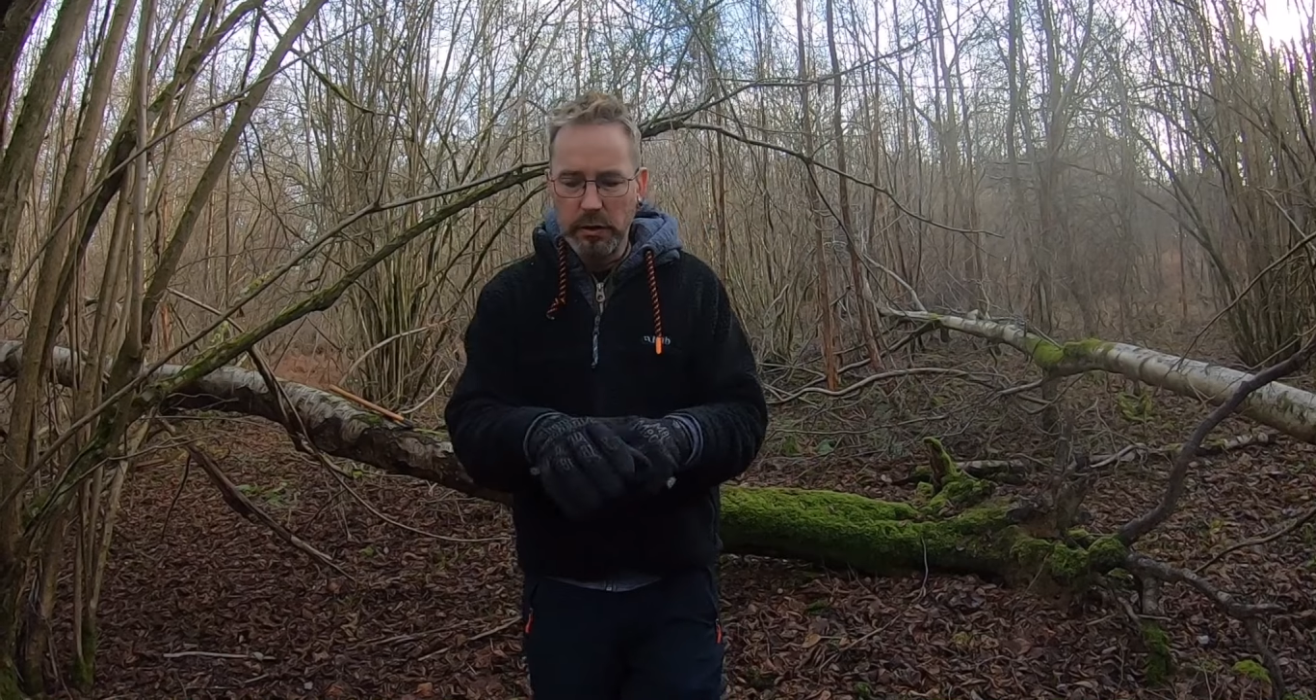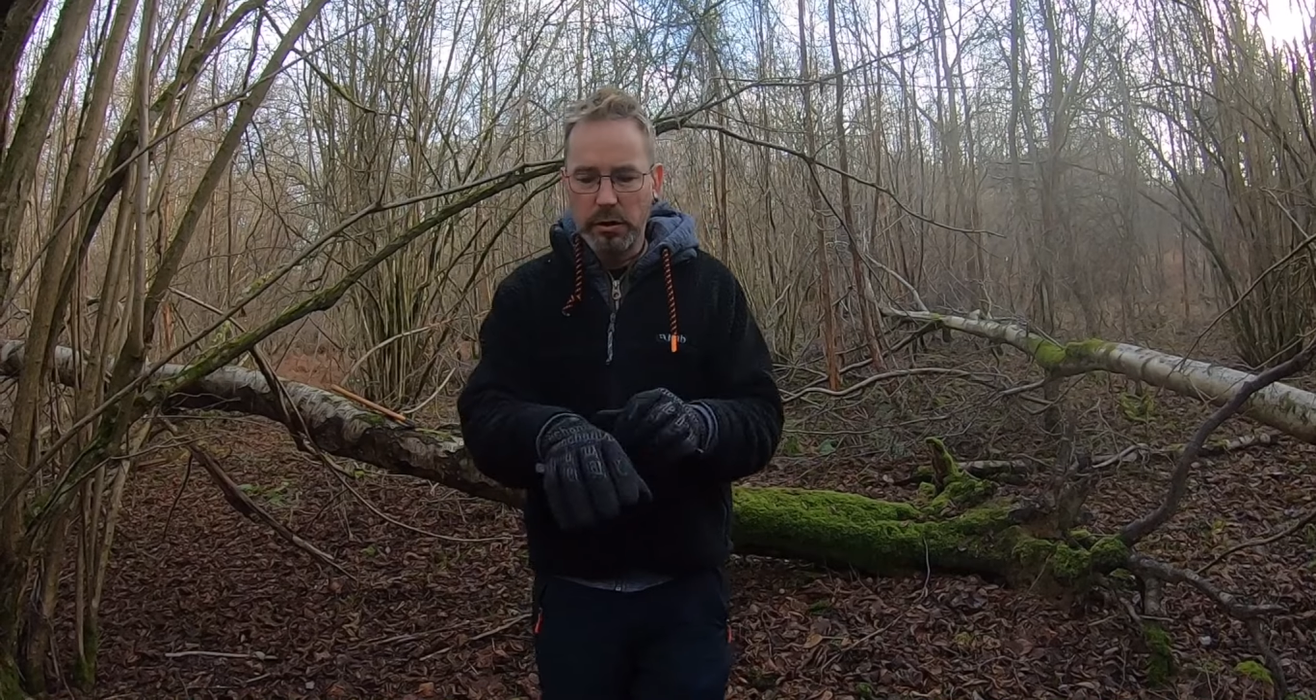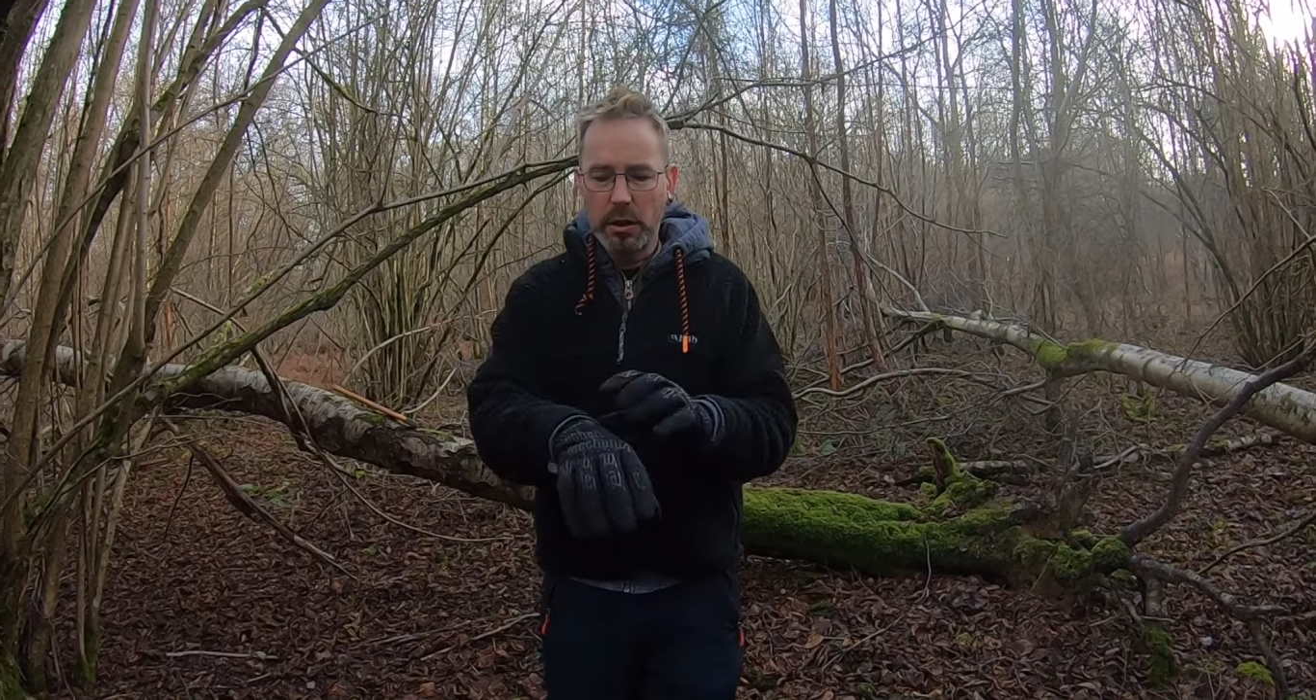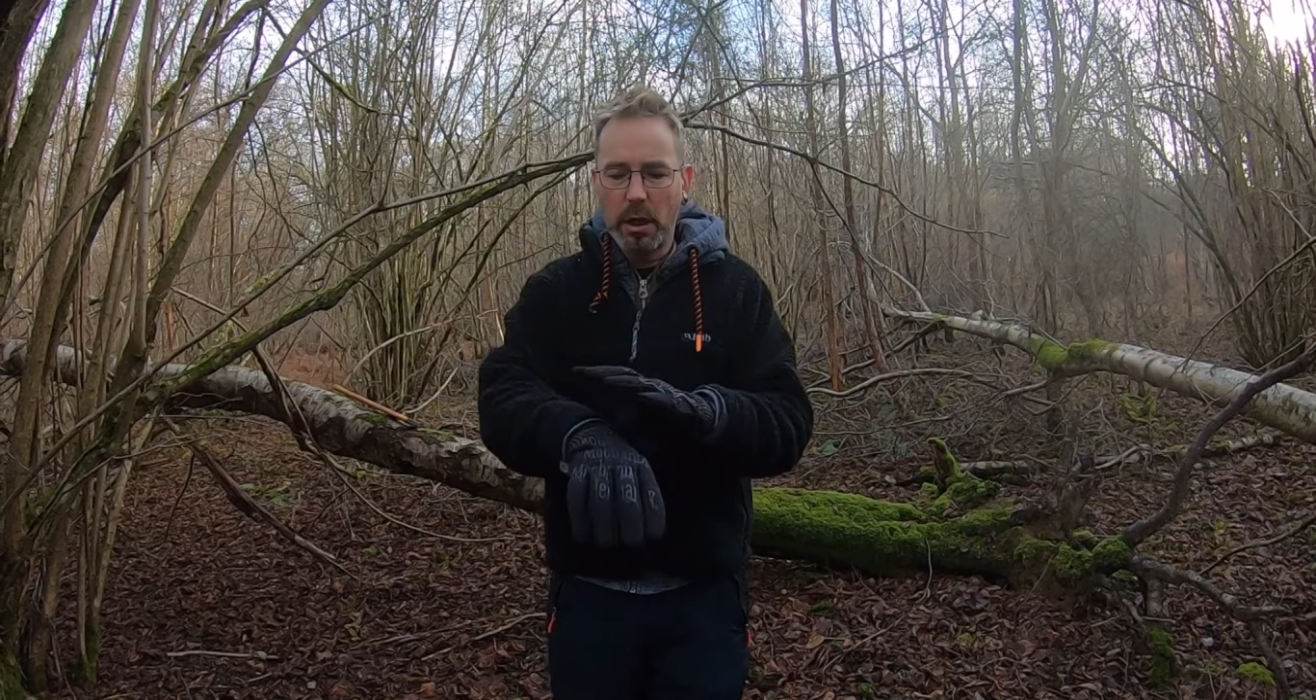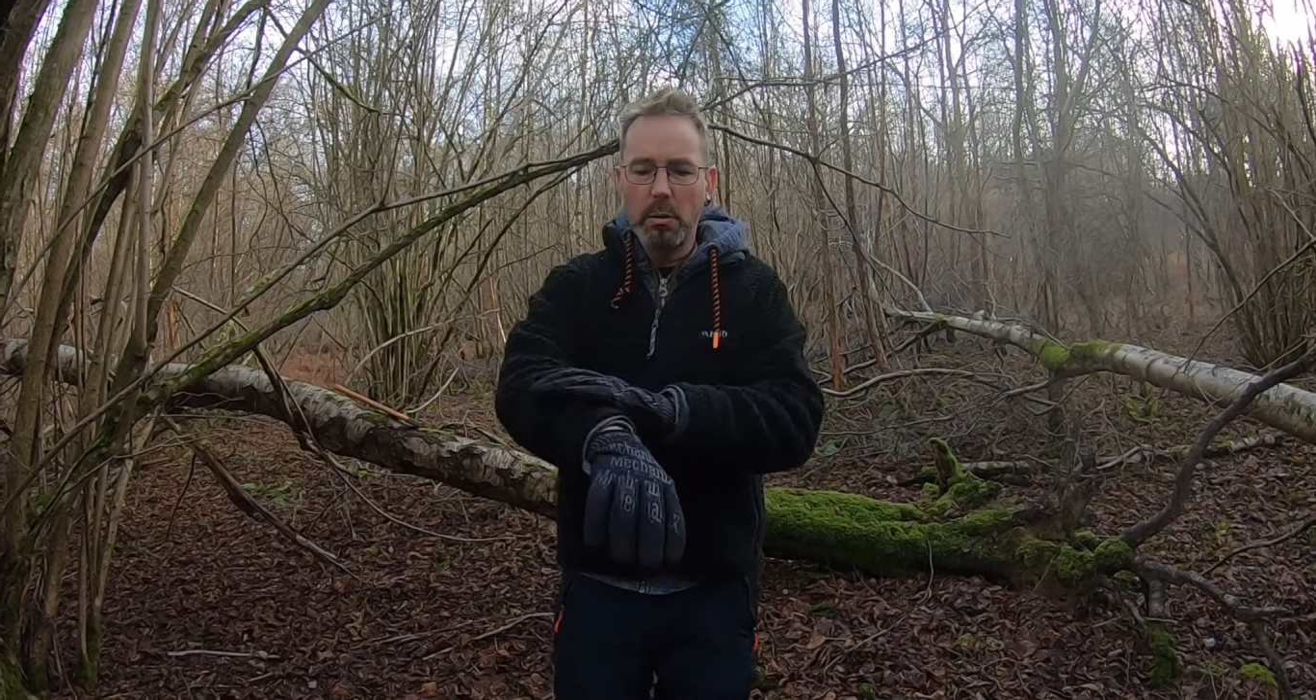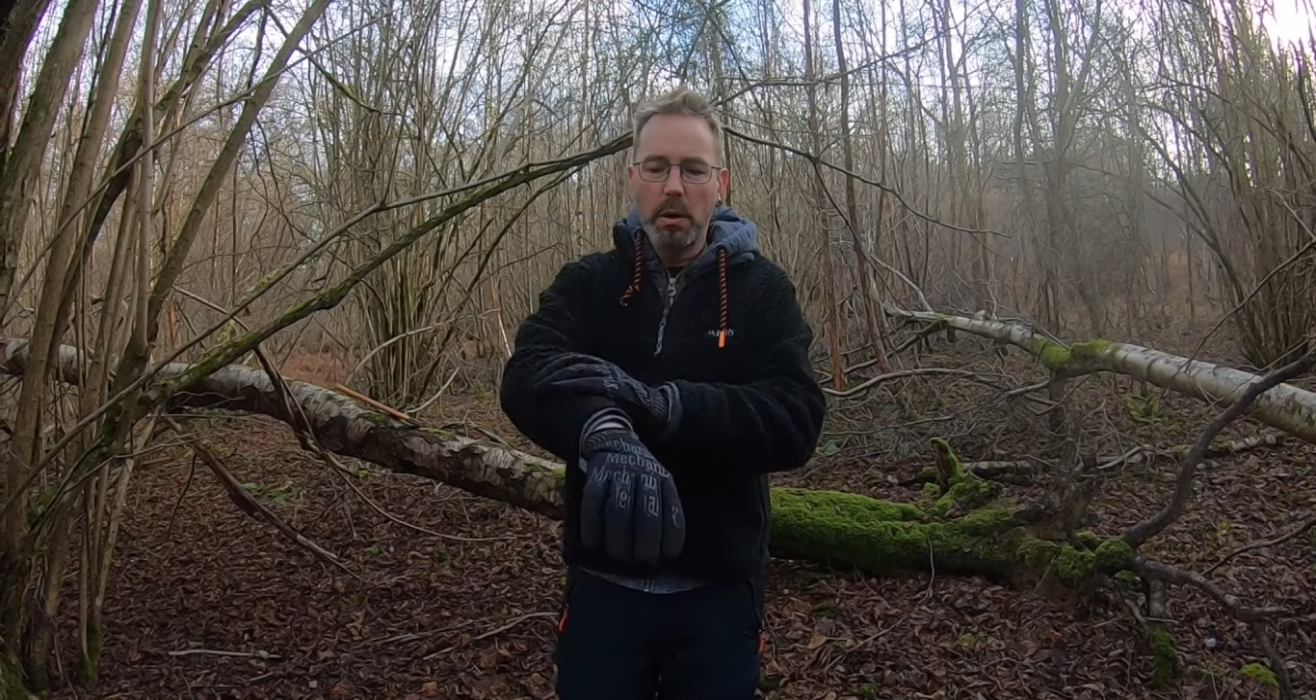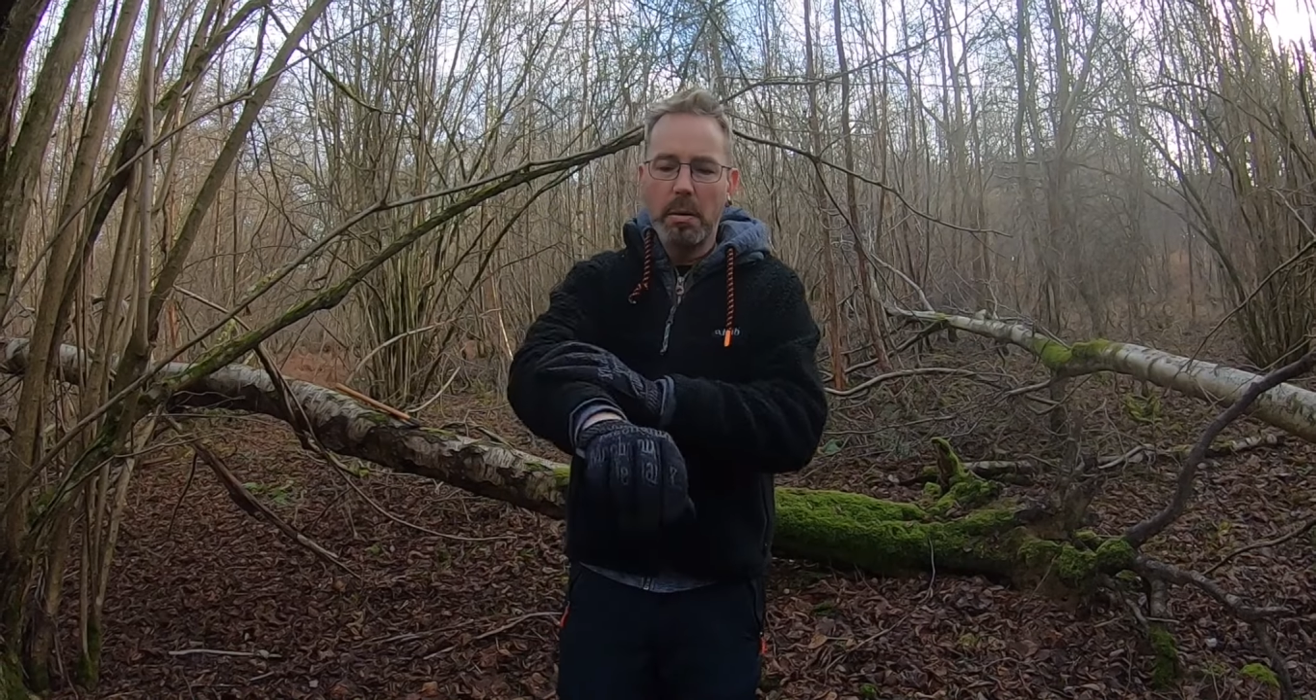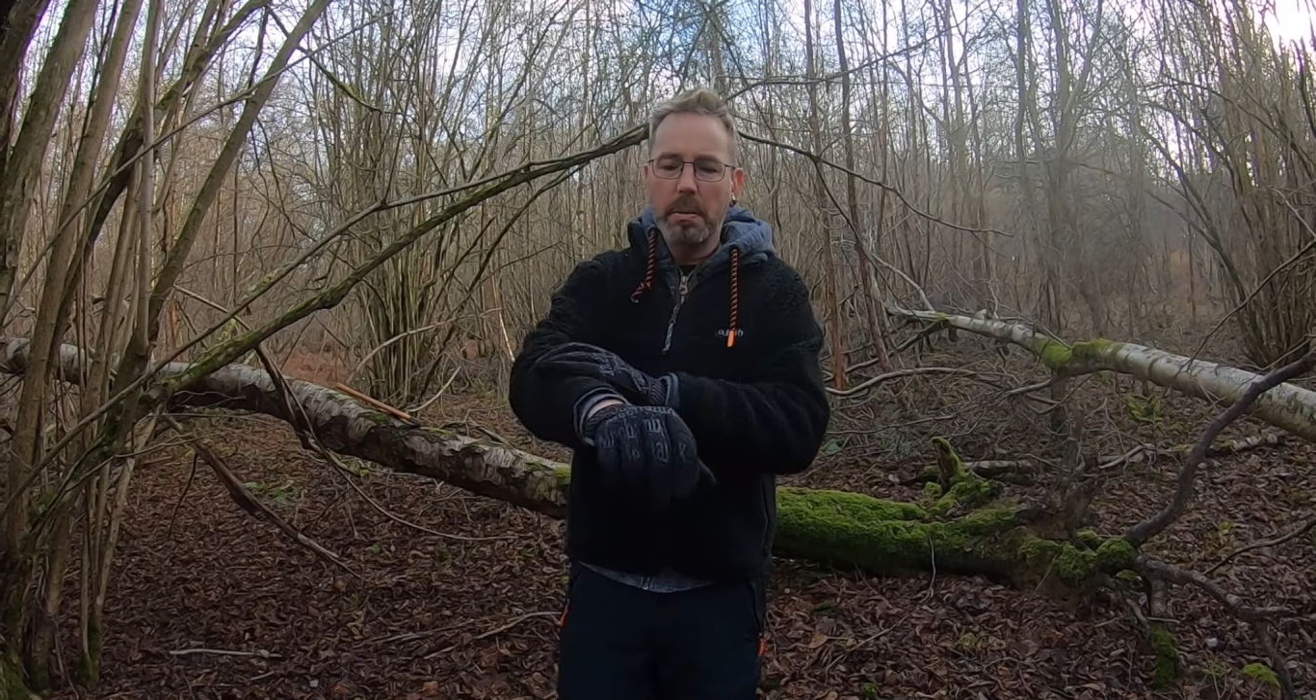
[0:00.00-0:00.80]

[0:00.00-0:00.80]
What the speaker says: so well